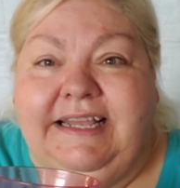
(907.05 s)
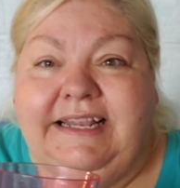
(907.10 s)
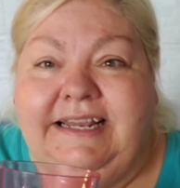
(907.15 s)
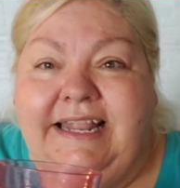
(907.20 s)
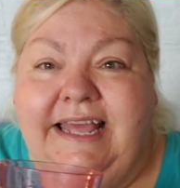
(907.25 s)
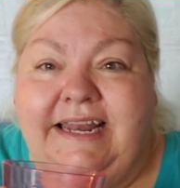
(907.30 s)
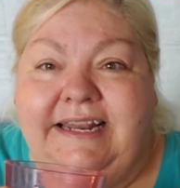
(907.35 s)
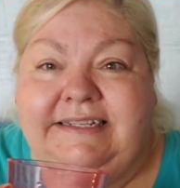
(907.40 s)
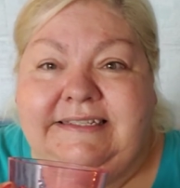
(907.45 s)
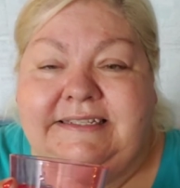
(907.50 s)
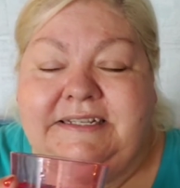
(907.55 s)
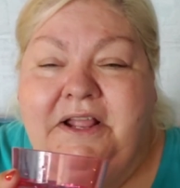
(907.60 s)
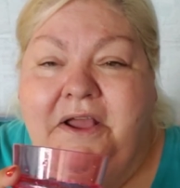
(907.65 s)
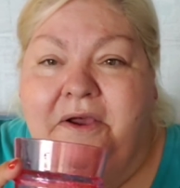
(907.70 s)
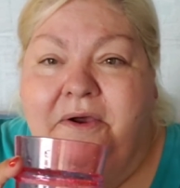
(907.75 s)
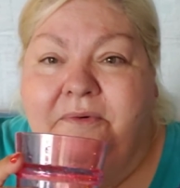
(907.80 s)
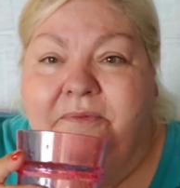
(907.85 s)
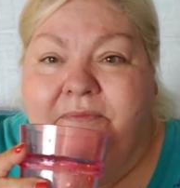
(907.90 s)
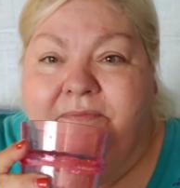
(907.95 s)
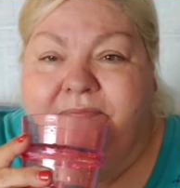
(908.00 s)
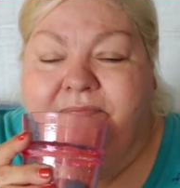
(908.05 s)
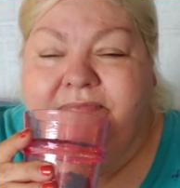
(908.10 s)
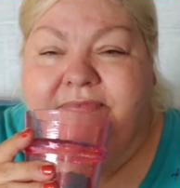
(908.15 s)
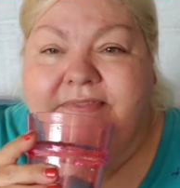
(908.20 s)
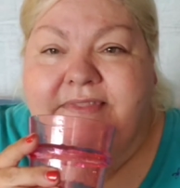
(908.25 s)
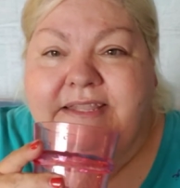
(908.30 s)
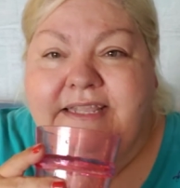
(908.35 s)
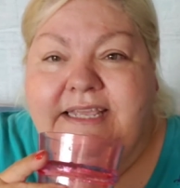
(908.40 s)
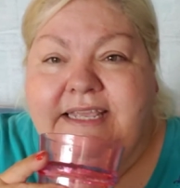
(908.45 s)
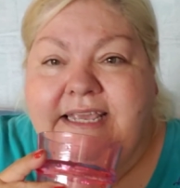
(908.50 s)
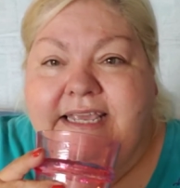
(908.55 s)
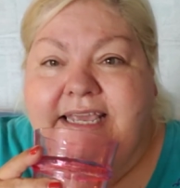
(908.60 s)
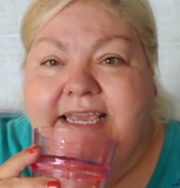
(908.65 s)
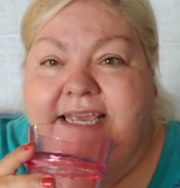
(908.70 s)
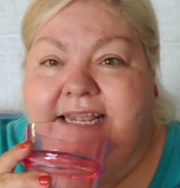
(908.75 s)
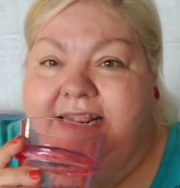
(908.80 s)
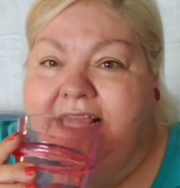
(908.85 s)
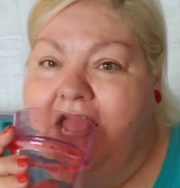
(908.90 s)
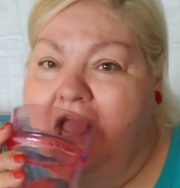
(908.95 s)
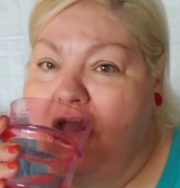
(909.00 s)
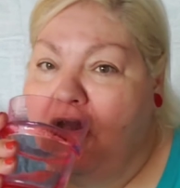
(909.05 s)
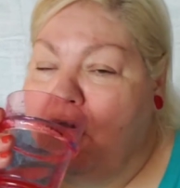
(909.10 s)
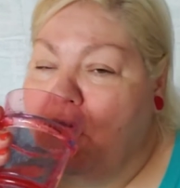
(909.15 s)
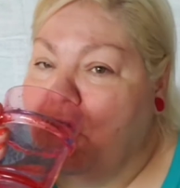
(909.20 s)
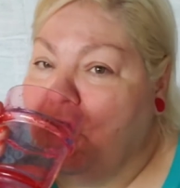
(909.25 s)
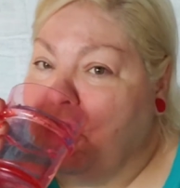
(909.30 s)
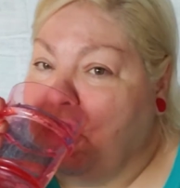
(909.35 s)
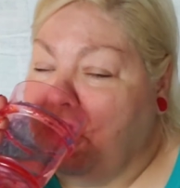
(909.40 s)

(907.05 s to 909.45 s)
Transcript: Let us know. Anyhow,